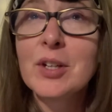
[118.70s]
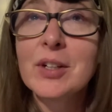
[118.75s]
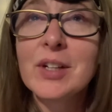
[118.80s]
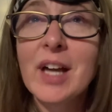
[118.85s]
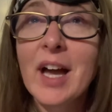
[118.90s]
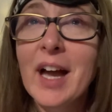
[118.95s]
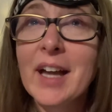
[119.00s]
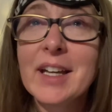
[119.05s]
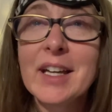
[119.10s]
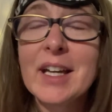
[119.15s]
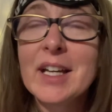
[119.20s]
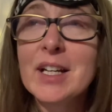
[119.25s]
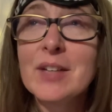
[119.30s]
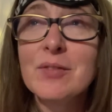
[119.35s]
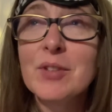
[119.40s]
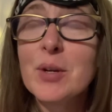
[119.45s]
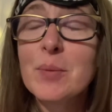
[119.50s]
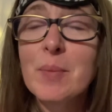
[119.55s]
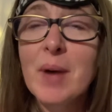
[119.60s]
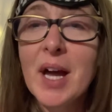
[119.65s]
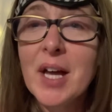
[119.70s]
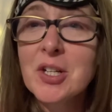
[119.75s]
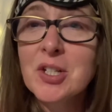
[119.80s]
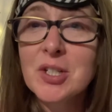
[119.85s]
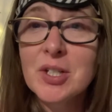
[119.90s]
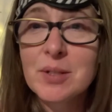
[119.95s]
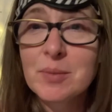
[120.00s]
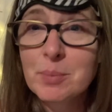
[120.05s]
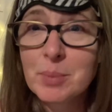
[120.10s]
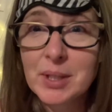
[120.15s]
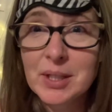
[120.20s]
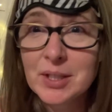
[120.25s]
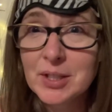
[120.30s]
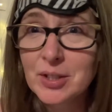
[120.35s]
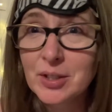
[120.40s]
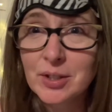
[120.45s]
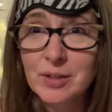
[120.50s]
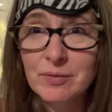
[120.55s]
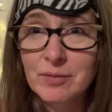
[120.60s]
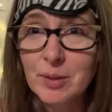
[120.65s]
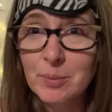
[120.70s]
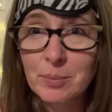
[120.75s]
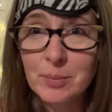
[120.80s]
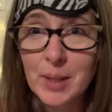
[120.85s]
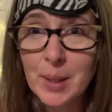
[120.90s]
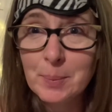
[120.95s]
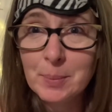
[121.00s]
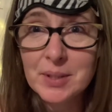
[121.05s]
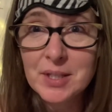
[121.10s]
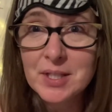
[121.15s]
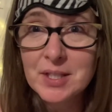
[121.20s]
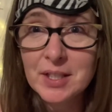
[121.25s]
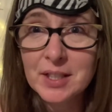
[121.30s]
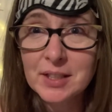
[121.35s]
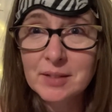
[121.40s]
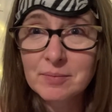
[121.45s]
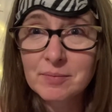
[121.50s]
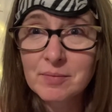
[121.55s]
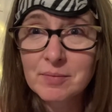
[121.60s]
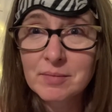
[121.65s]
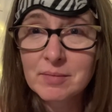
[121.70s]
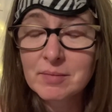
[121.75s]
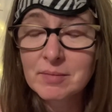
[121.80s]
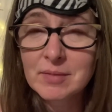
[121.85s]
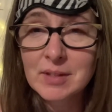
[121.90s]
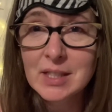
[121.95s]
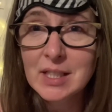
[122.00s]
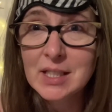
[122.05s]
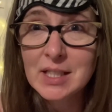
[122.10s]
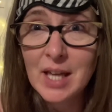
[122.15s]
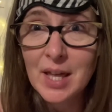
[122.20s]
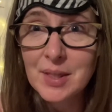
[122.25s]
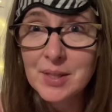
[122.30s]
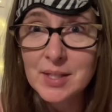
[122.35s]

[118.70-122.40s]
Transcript: I can't even imagine being cured from leprosy, the death